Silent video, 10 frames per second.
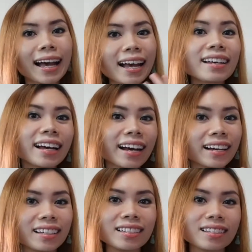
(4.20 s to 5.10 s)

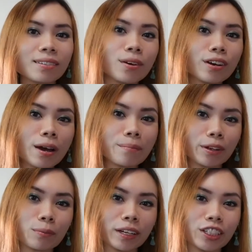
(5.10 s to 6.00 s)
guys, welcome back to
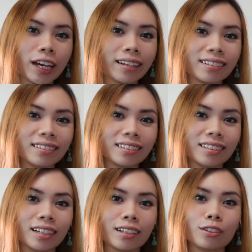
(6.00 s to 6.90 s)
my channel.
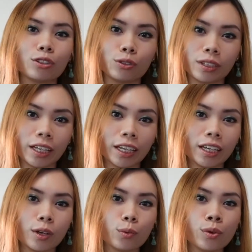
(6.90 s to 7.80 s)
Today
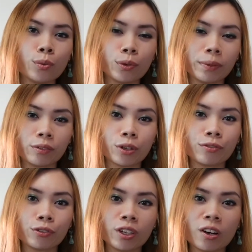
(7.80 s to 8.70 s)
we will be
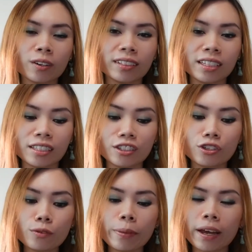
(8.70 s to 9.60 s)
reviewing on this new
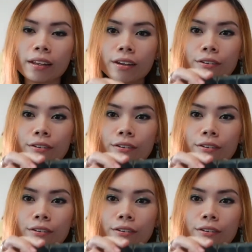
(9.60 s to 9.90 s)
palette